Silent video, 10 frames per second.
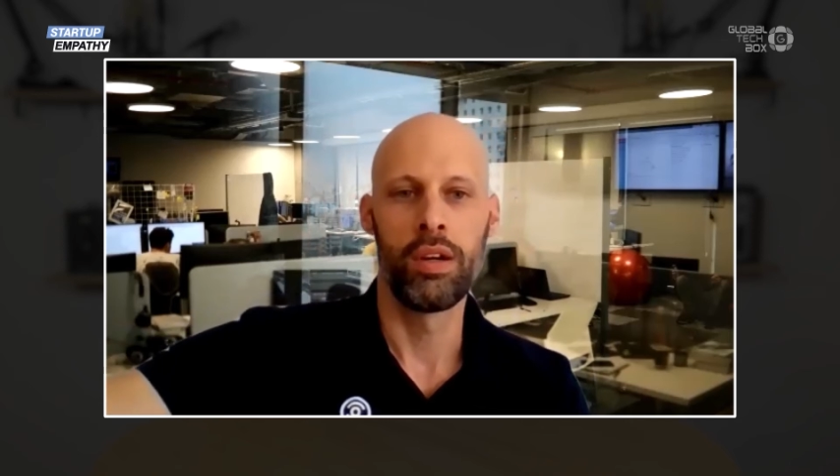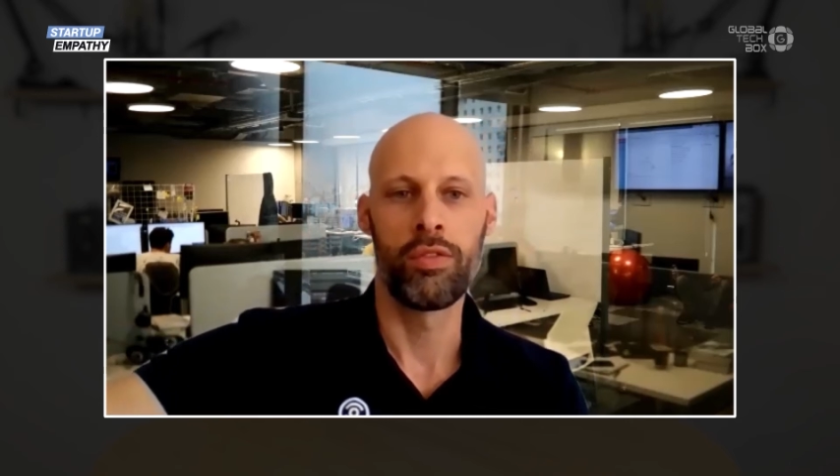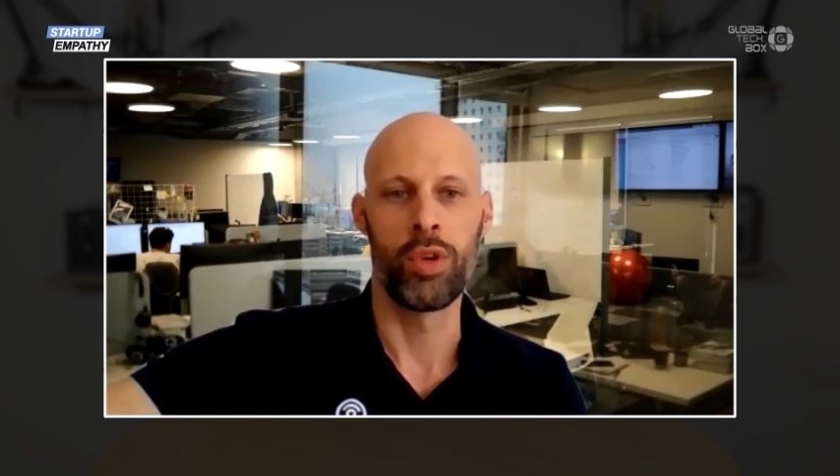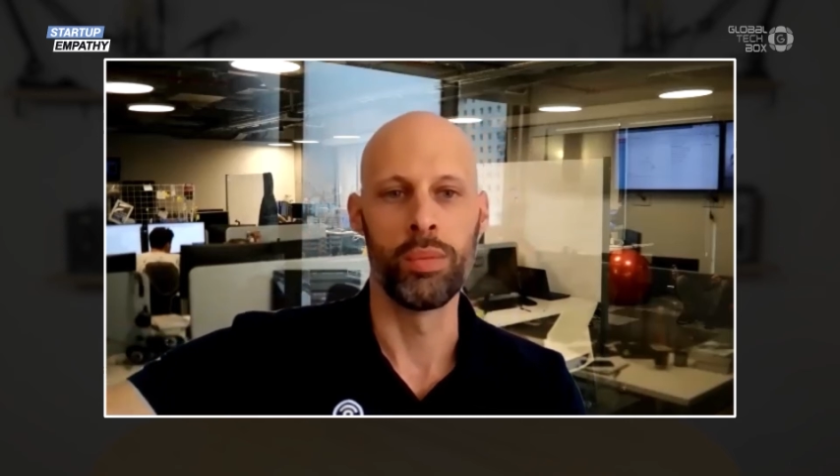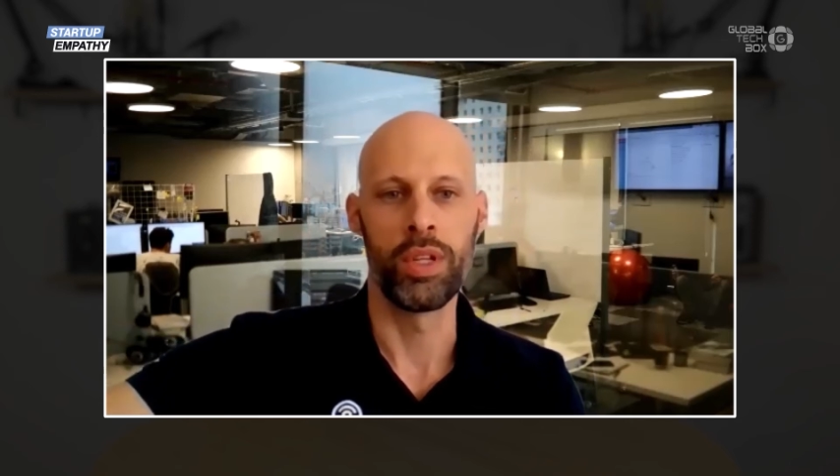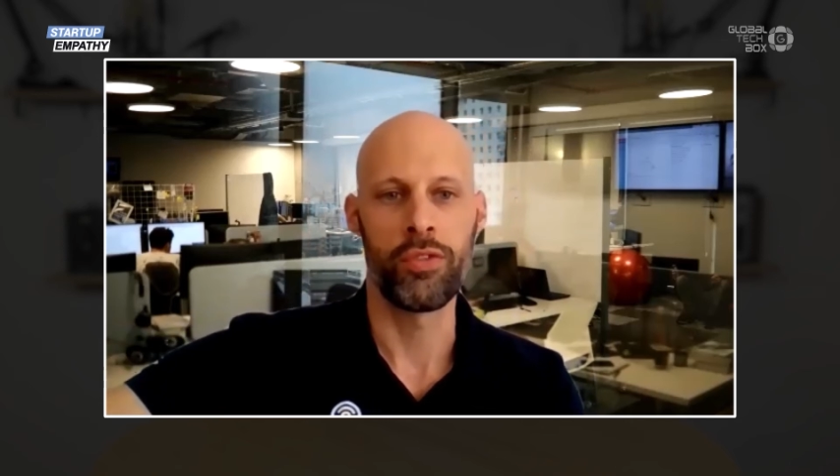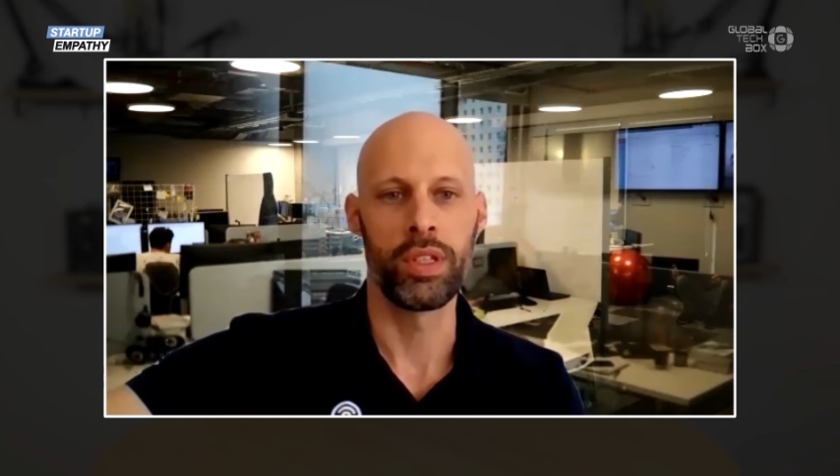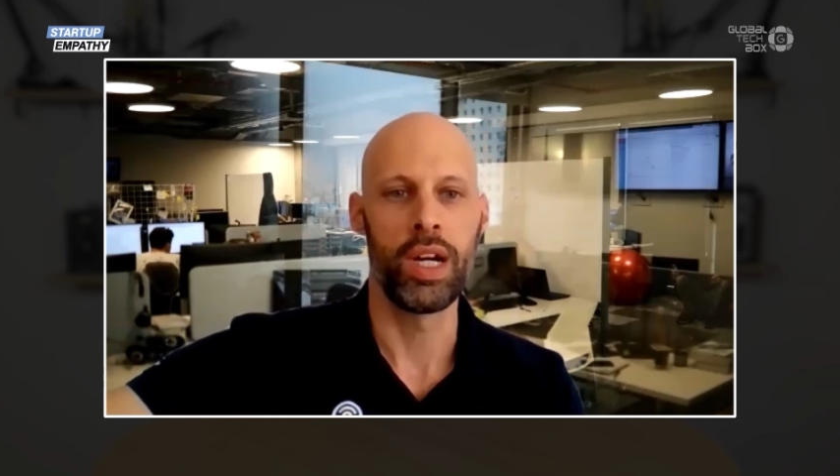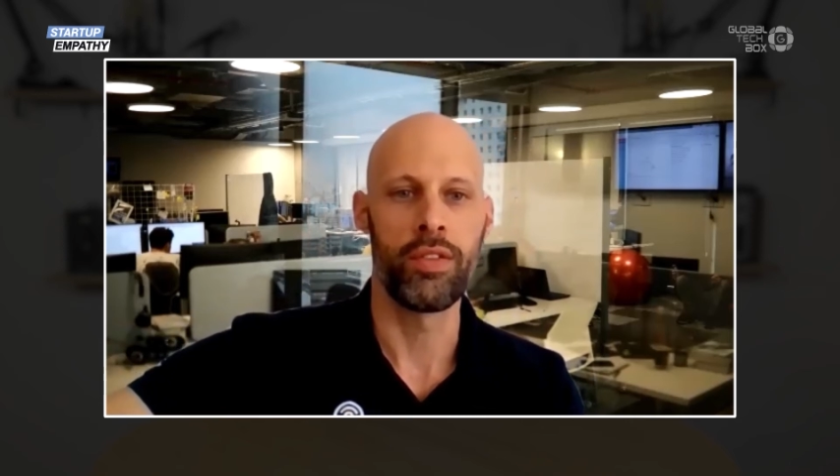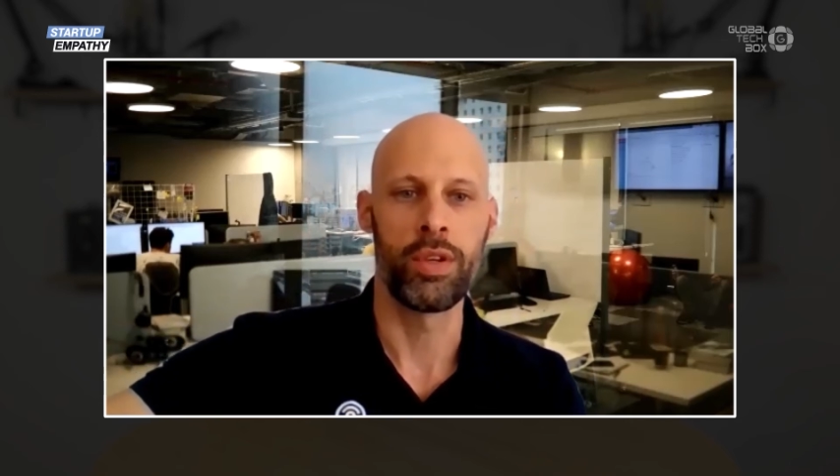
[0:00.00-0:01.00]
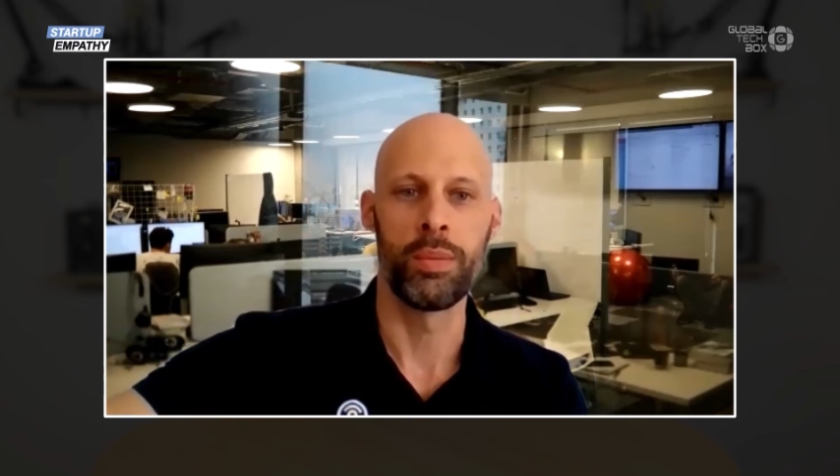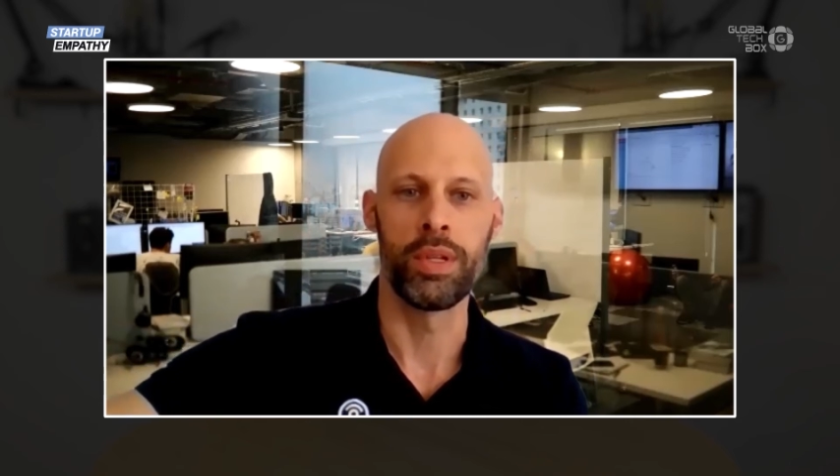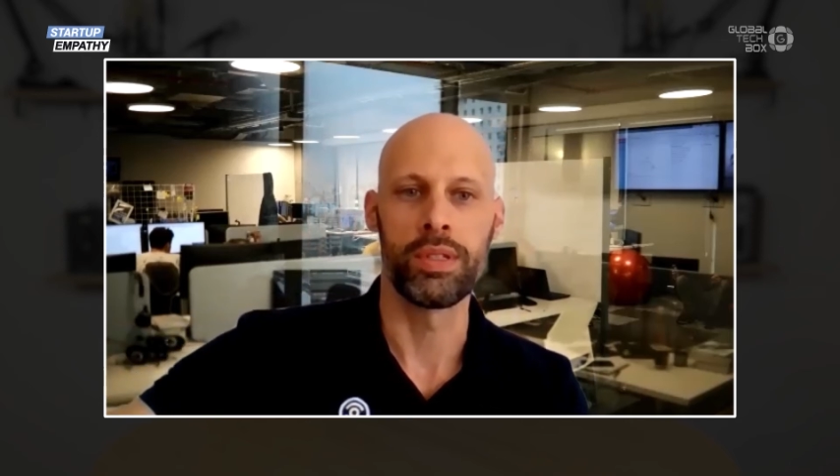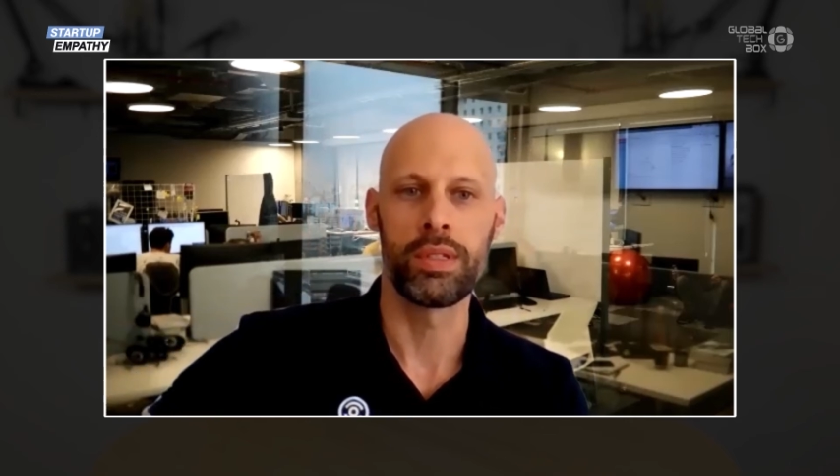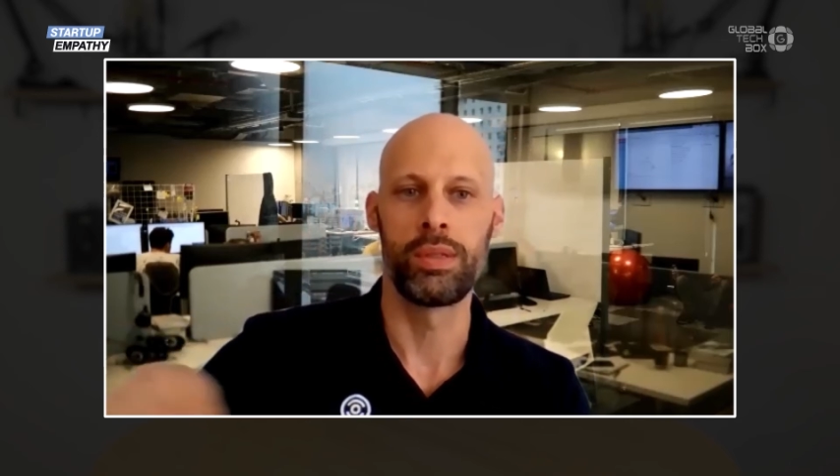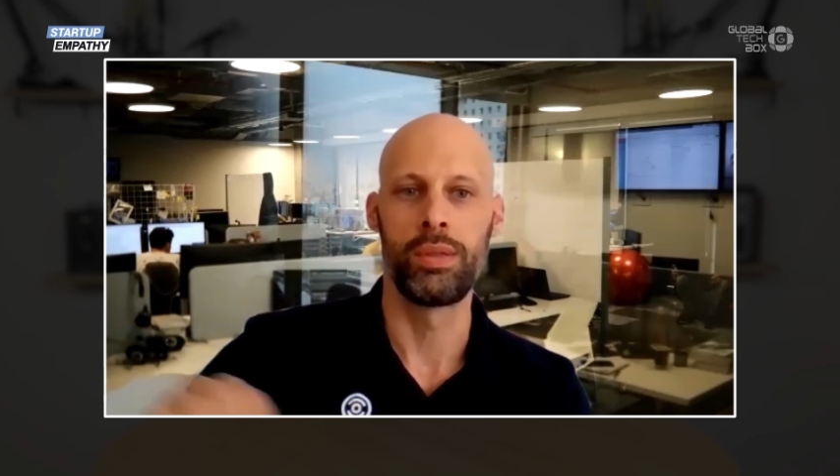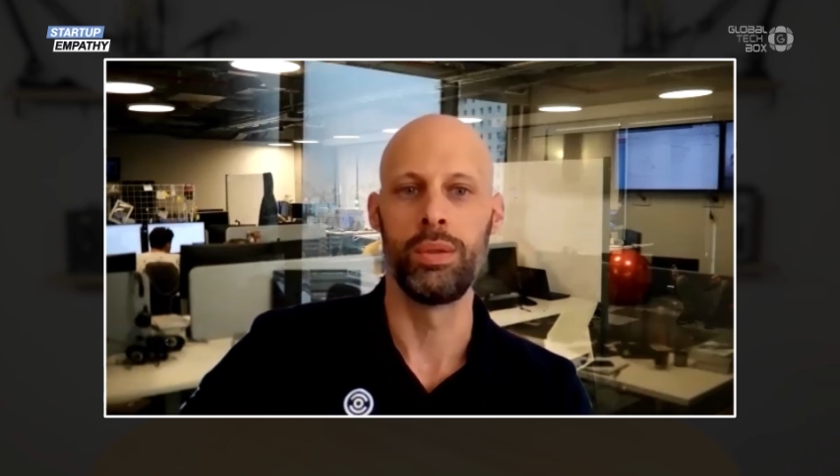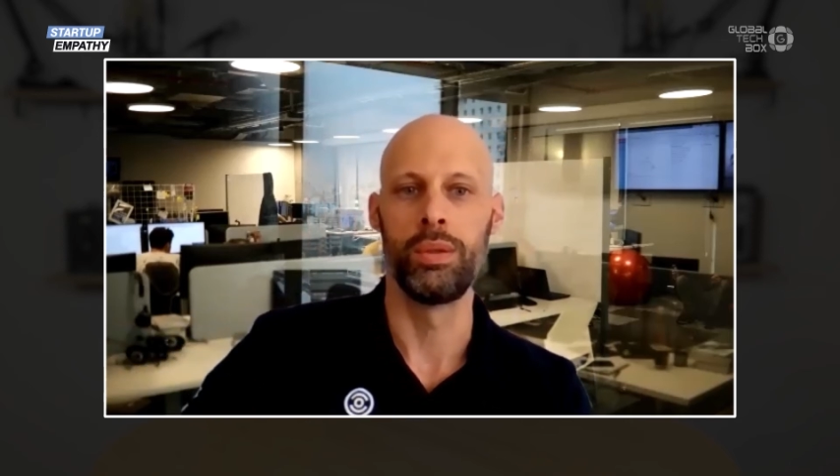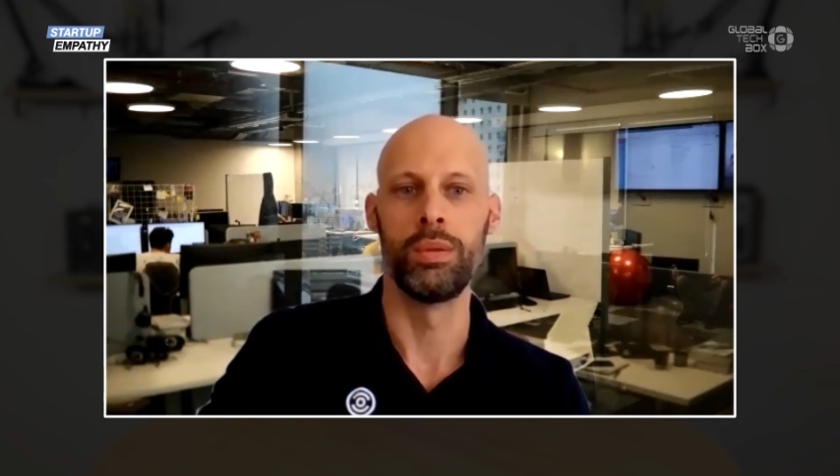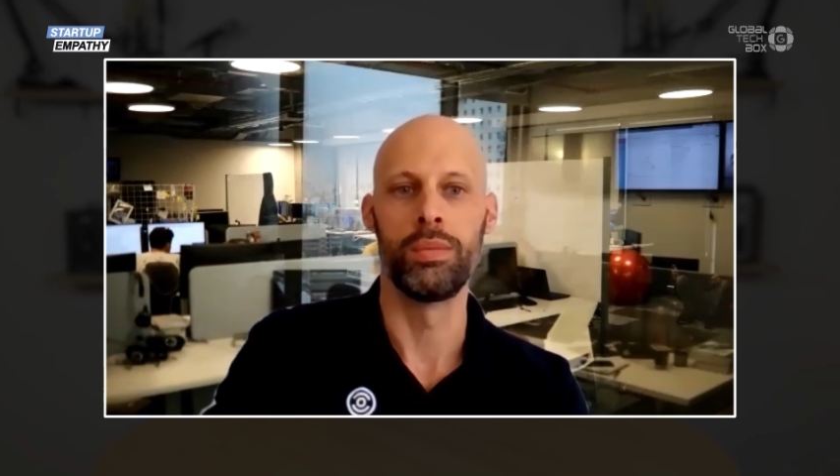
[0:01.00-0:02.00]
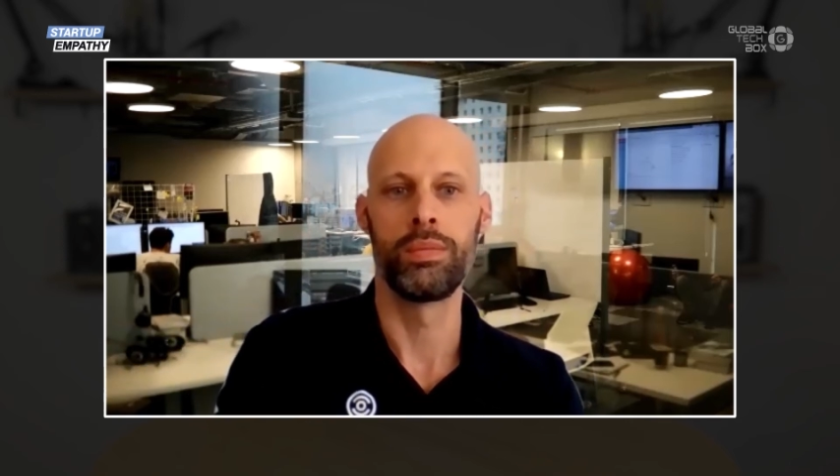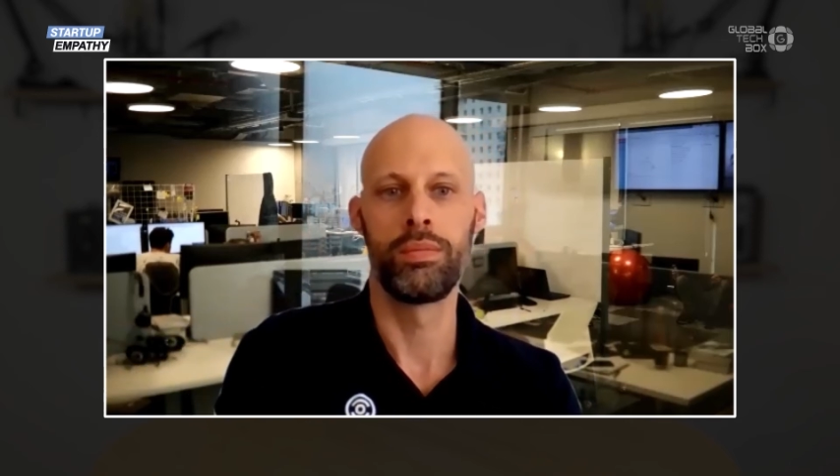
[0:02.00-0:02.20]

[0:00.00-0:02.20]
from different governments to